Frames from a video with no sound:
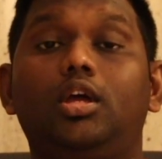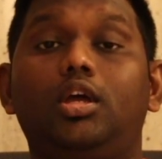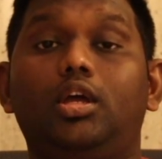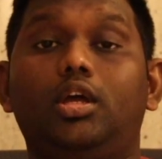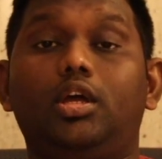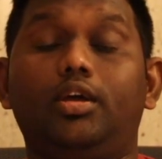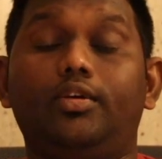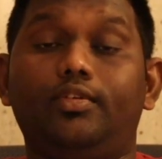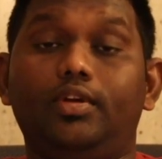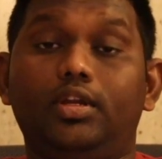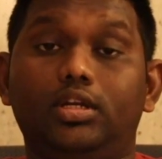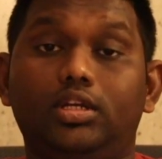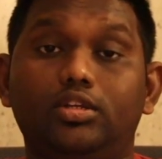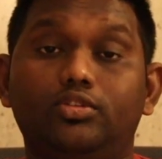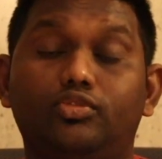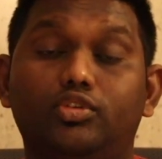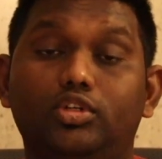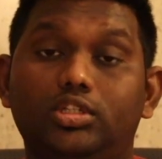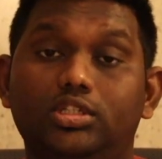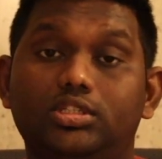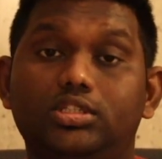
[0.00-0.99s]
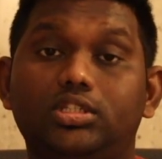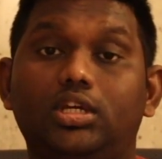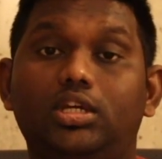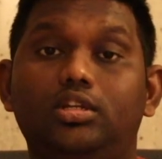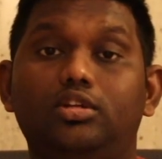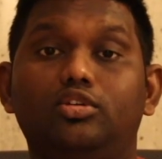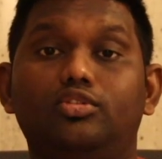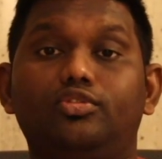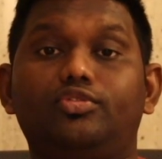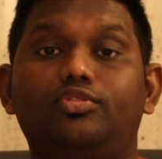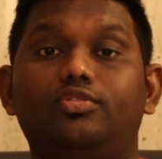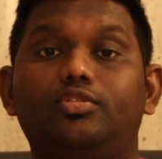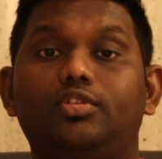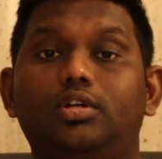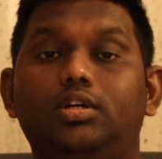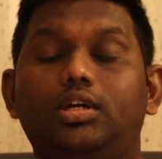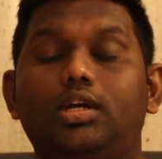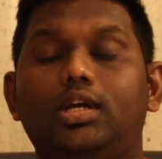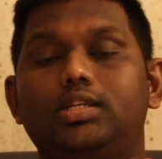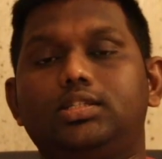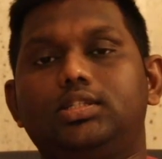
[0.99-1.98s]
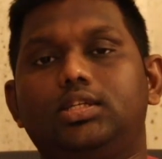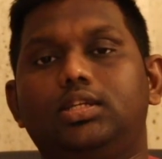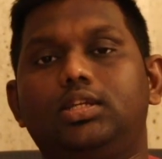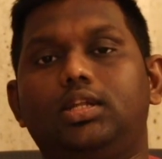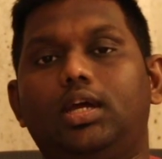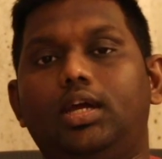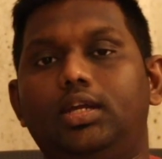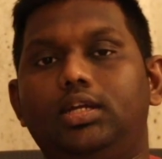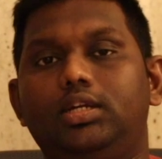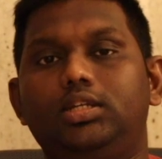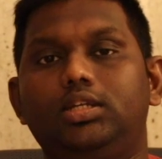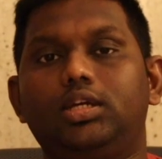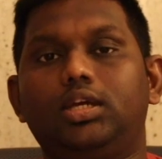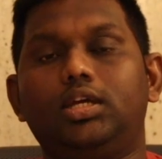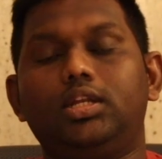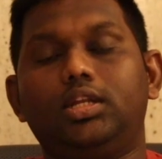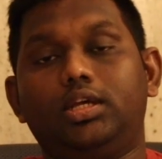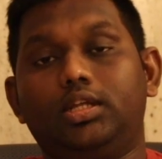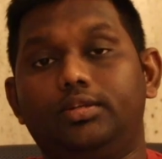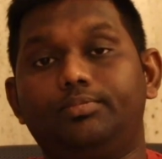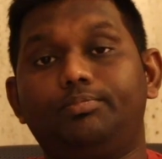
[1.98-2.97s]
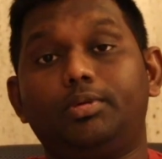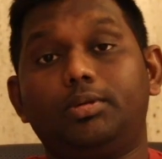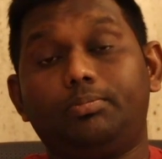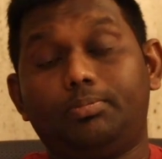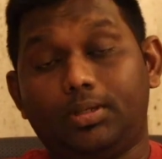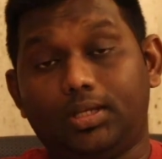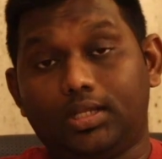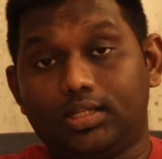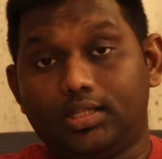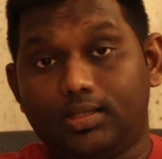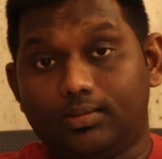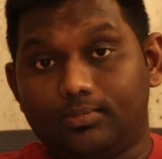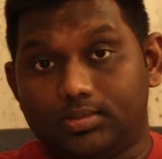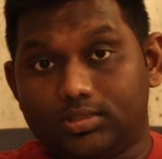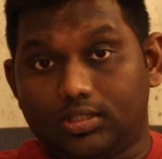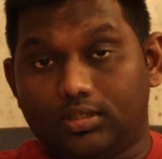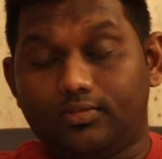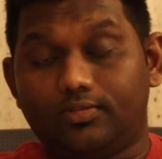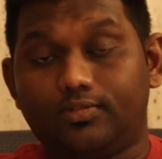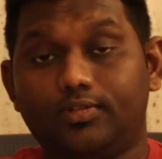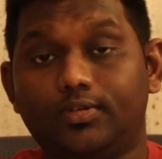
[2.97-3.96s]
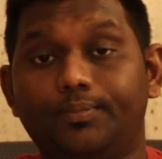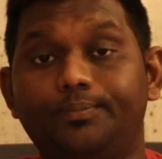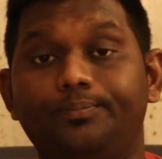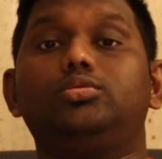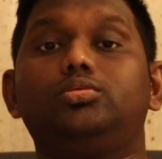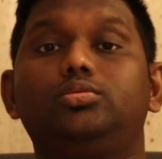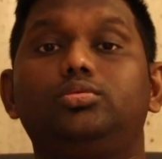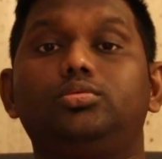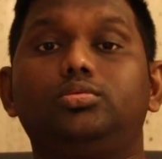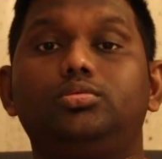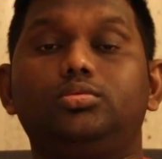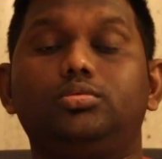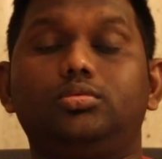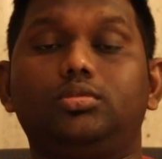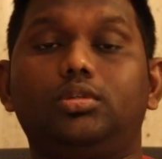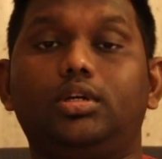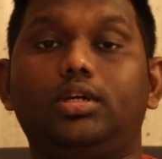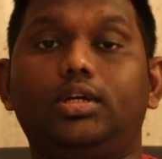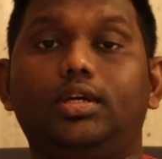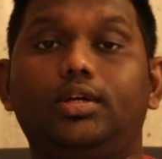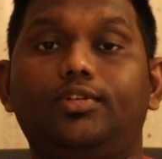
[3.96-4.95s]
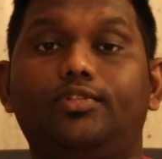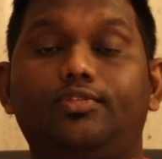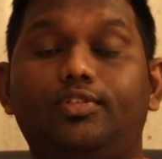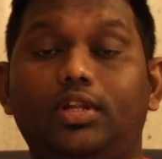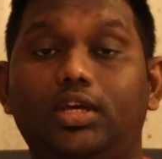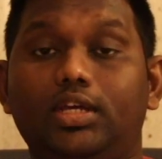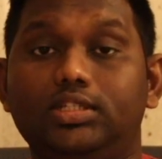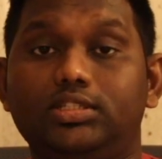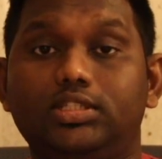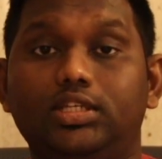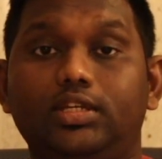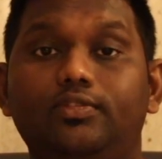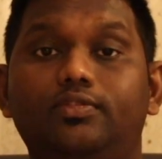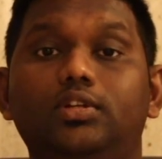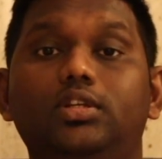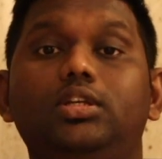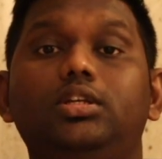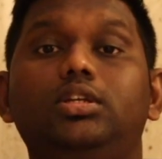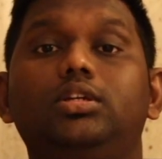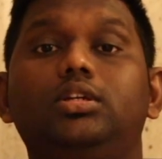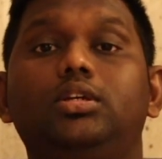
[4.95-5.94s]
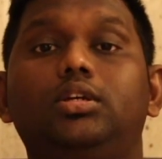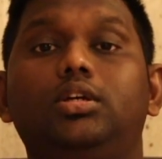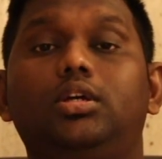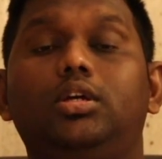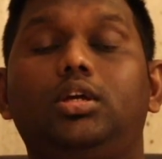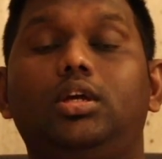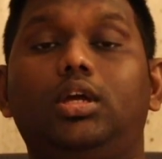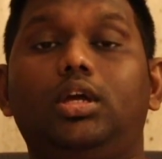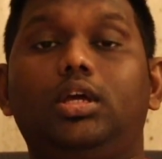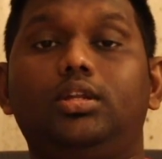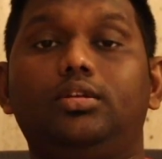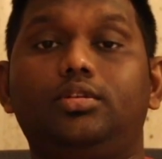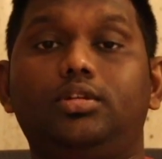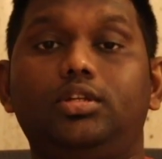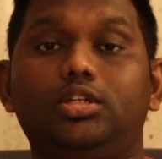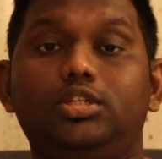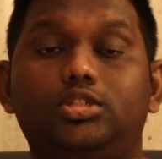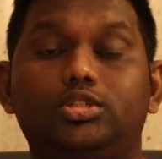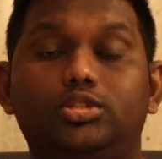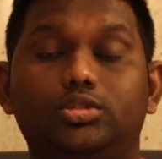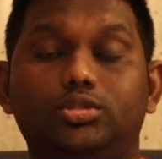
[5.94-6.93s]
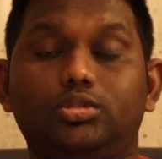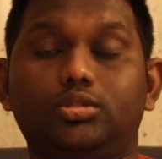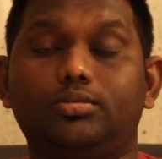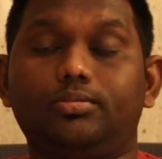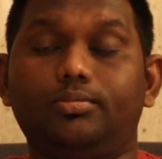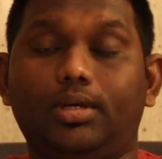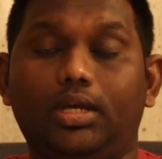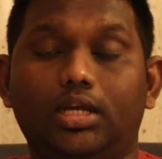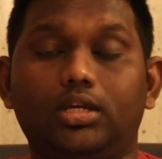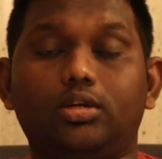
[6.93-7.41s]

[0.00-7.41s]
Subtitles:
awaiting for the sign of has an idea and prepare themselves to fly safely and reach back